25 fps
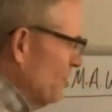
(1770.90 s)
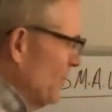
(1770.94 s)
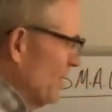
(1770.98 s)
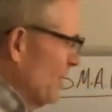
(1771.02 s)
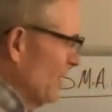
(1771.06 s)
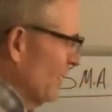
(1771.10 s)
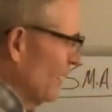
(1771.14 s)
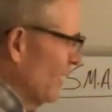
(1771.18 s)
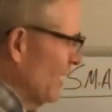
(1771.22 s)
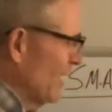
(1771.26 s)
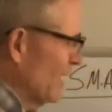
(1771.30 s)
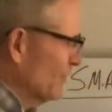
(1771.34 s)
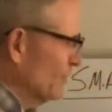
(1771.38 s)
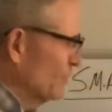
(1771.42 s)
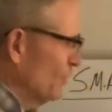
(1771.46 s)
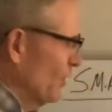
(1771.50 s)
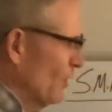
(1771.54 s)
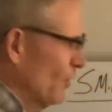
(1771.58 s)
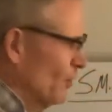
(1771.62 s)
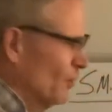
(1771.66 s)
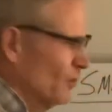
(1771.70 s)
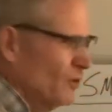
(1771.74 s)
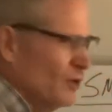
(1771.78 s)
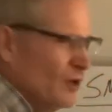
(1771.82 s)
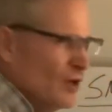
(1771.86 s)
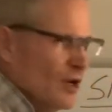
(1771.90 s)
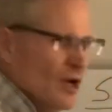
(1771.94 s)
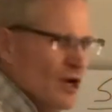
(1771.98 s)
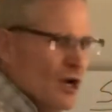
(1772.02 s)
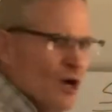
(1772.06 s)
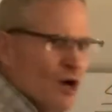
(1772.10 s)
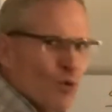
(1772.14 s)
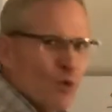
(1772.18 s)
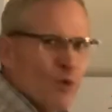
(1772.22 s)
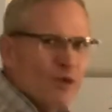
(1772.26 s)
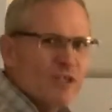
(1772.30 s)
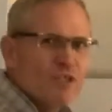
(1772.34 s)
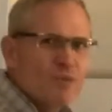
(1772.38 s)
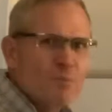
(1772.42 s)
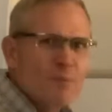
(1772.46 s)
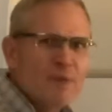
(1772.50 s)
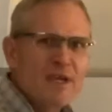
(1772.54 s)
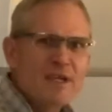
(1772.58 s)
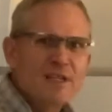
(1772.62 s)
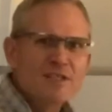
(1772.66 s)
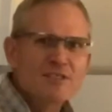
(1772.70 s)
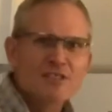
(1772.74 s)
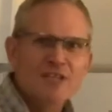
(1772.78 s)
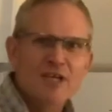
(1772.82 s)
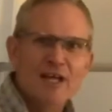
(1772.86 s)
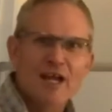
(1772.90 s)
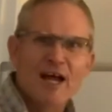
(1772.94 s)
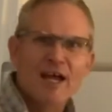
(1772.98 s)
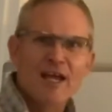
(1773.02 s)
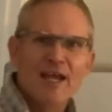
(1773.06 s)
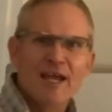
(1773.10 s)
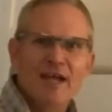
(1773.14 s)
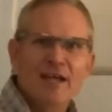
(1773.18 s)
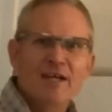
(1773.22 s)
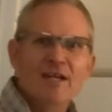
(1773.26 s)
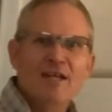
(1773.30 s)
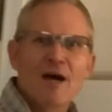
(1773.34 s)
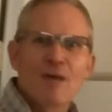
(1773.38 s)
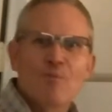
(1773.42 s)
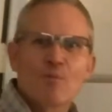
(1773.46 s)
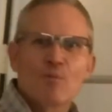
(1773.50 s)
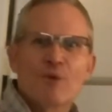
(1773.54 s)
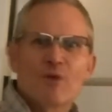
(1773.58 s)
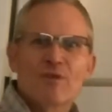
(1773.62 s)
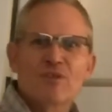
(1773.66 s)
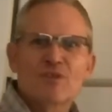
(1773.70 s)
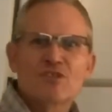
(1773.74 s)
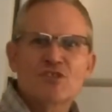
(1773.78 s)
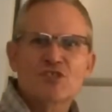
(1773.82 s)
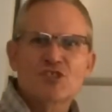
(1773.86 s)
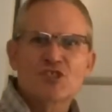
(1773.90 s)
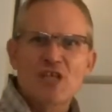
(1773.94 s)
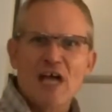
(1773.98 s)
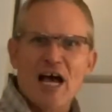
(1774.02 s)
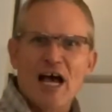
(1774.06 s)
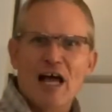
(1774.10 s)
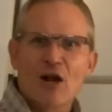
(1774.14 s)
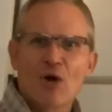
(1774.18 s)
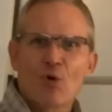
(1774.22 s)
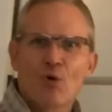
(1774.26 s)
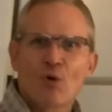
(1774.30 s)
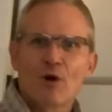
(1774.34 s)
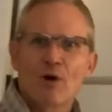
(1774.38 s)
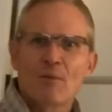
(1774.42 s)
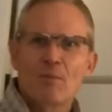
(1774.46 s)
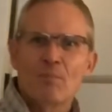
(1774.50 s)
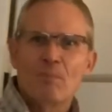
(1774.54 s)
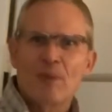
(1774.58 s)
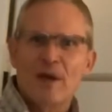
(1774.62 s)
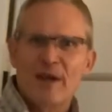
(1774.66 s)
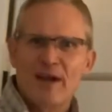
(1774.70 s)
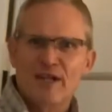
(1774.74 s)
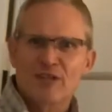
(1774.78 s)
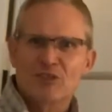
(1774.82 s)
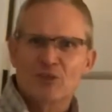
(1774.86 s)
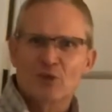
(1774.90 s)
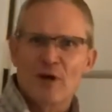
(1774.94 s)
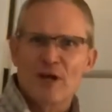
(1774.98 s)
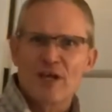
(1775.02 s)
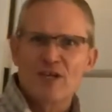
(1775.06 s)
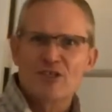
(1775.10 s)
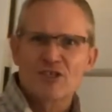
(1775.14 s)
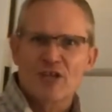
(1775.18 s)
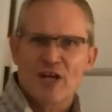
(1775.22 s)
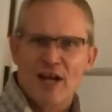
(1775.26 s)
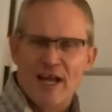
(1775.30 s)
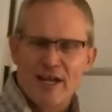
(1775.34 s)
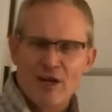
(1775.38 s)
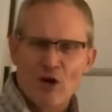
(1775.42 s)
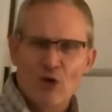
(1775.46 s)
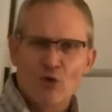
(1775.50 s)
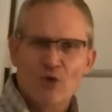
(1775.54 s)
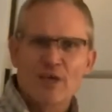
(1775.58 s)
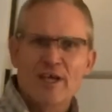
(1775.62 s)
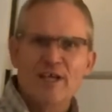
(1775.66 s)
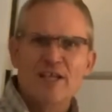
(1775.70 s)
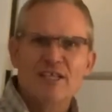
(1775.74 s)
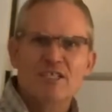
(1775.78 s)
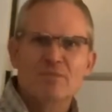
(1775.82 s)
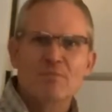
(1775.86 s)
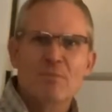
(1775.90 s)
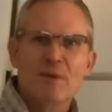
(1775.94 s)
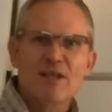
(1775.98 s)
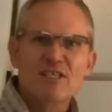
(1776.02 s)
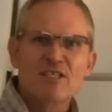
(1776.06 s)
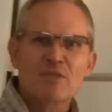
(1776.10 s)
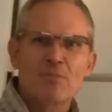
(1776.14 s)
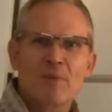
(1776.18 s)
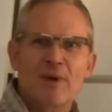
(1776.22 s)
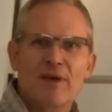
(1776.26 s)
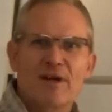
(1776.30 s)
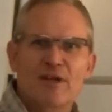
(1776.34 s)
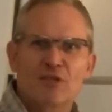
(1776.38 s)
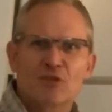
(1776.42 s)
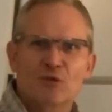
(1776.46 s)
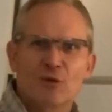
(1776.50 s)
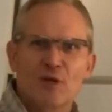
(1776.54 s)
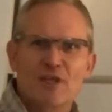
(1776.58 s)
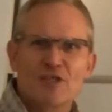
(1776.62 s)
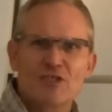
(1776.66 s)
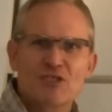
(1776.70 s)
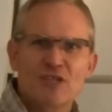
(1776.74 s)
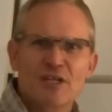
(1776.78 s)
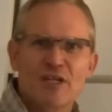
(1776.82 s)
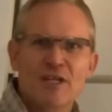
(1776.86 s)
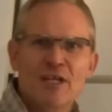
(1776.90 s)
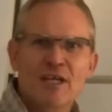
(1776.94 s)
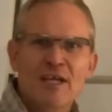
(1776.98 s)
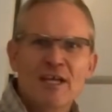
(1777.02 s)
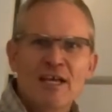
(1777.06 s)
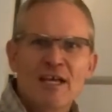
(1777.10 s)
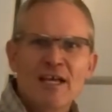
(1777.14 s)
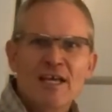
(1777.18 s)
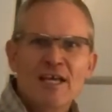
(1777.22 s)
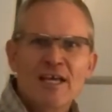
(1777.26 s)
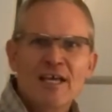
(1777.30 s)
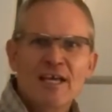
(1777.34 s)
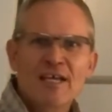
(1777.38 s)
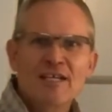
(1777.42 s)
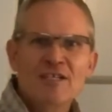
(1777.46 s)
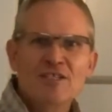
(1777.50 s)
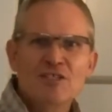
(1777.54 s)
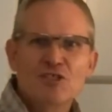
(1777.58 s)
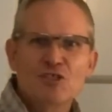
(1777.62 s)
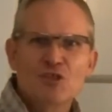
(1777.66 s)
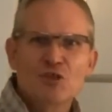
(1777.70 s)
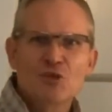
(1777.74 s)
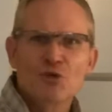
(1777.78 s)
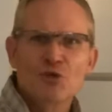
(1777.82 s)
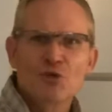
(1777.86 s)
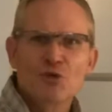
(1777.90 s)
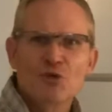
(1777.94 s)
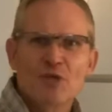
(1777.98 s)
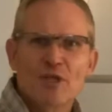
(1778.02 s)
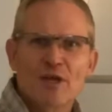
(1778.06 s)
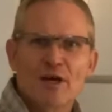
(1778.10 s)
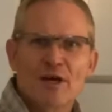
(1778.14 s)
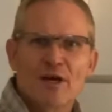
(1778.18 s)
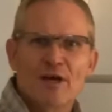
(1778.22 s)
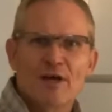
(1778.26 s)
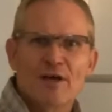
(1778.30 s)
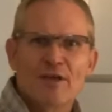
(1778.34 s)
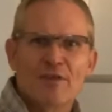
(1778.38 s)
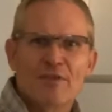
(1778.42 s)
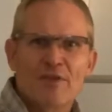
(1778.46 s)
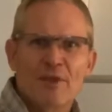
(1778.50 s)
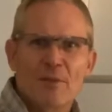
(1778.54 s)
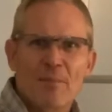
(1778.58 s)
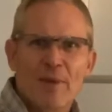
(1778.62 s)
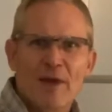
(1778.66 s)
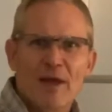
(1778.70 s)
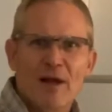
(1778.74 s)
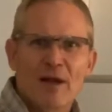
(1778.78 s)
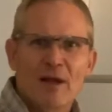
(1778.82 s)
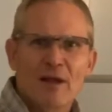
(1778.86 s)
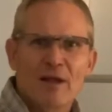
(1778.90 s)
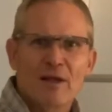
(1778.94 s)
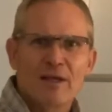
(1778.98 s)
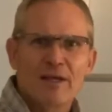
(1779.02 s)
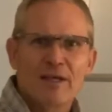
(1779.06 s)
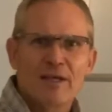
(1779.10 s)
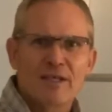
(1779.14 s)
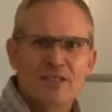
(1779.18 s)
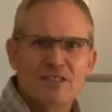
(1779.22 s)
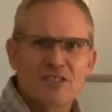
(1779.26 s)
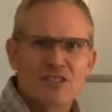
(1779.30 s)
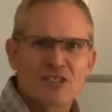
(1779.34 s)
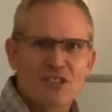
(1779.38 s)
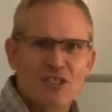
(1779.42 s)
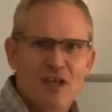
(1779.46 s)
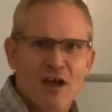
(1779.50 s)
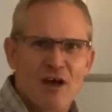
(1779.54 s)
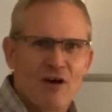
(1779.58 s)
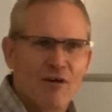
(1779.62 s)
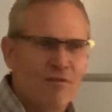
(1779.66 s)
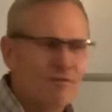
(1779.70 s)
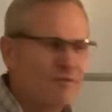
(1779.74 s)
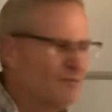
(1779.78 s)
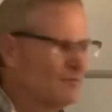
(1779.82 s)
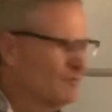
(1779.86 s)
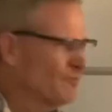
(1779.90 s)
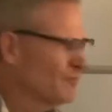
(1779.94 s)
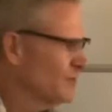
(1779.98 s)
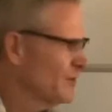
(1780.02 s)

the electrode, which means that I end up with shallower penetration. I don't get as much penetration into the metal itself.